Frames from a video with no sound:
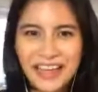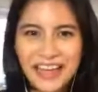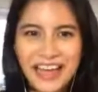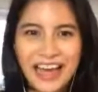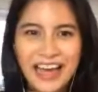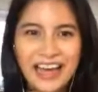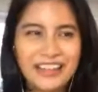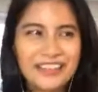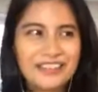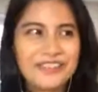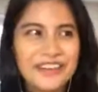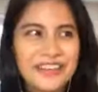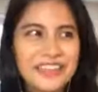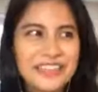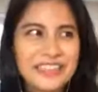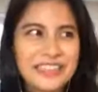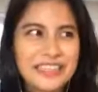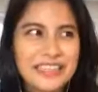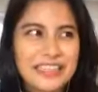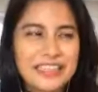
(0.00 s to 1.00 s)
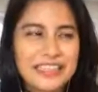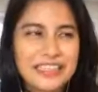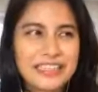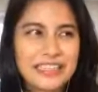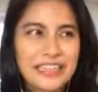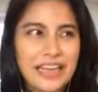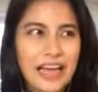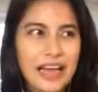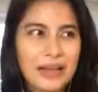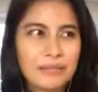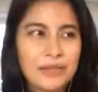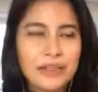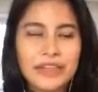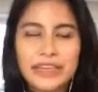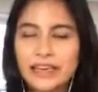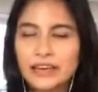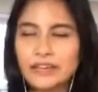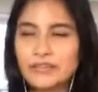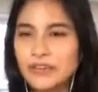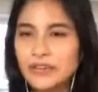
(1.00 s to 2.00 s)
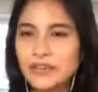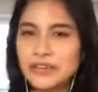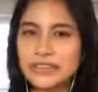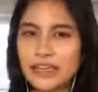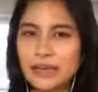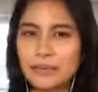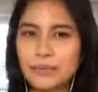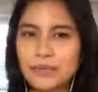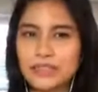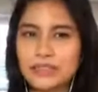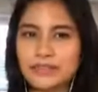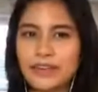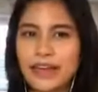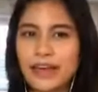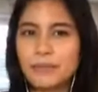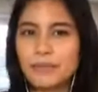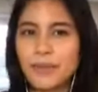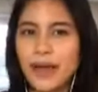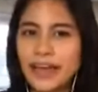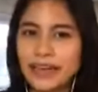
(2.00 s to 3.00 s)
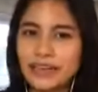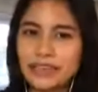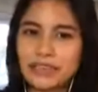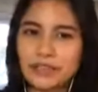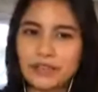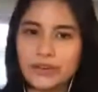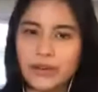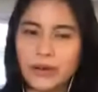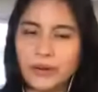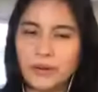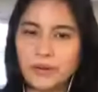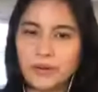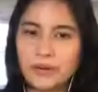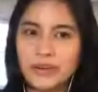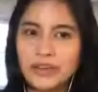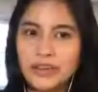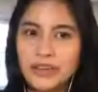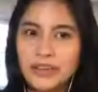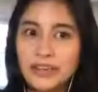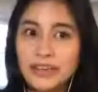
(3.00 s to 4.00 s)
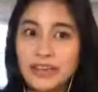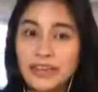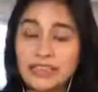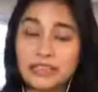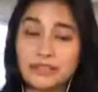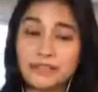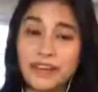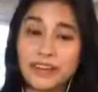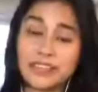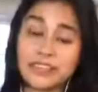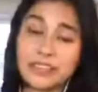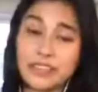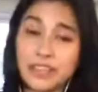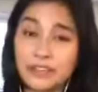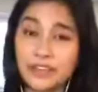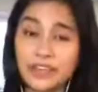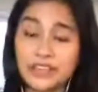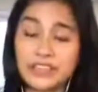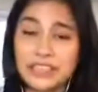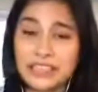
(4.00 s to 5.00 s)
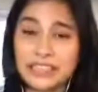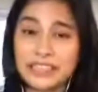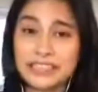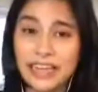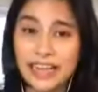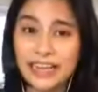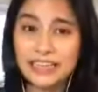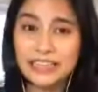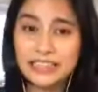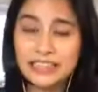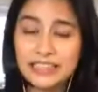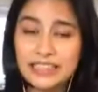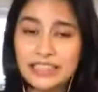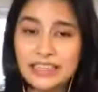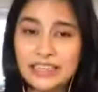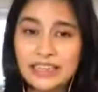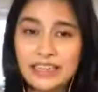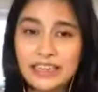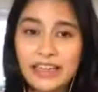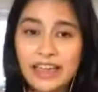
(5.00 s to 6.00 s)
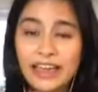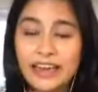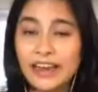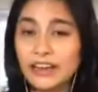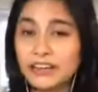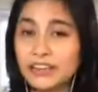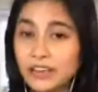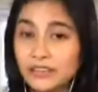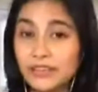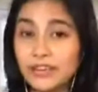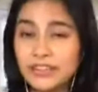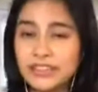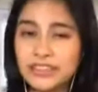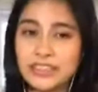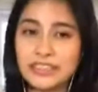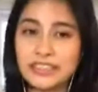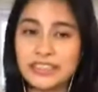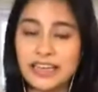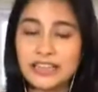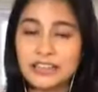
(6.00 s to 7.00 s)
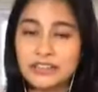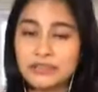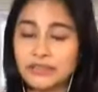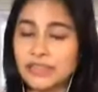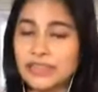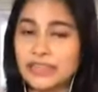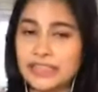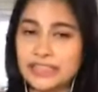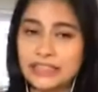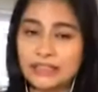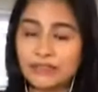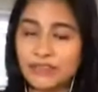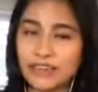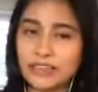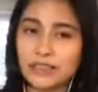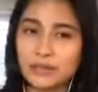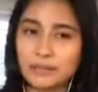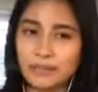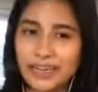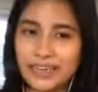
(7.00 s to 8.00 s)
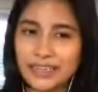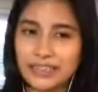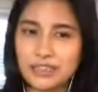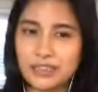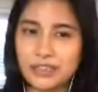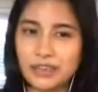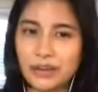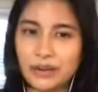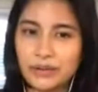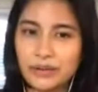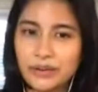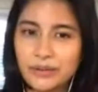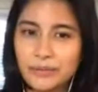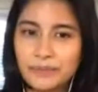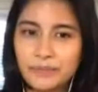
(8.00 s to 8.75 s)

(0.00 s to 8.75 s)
Uh, the first is um, looking at a few examples of how bias in code is affecting diversity in science and how diversity in science really is affecting bias in code.